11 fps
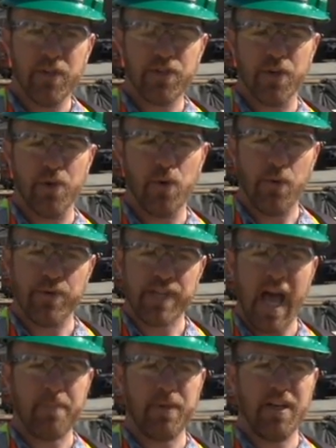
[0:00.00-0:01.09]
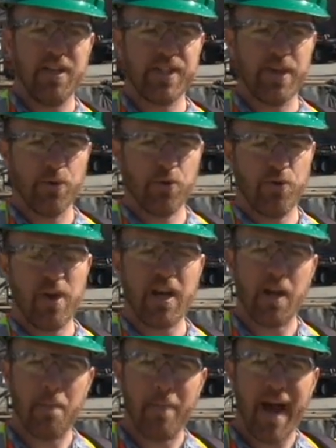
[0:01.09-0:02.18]
So what was happening is they were
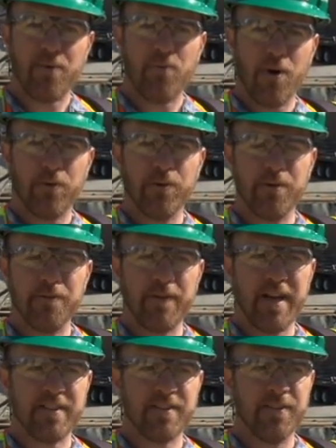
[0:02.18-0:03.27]
creating a backwatering effect,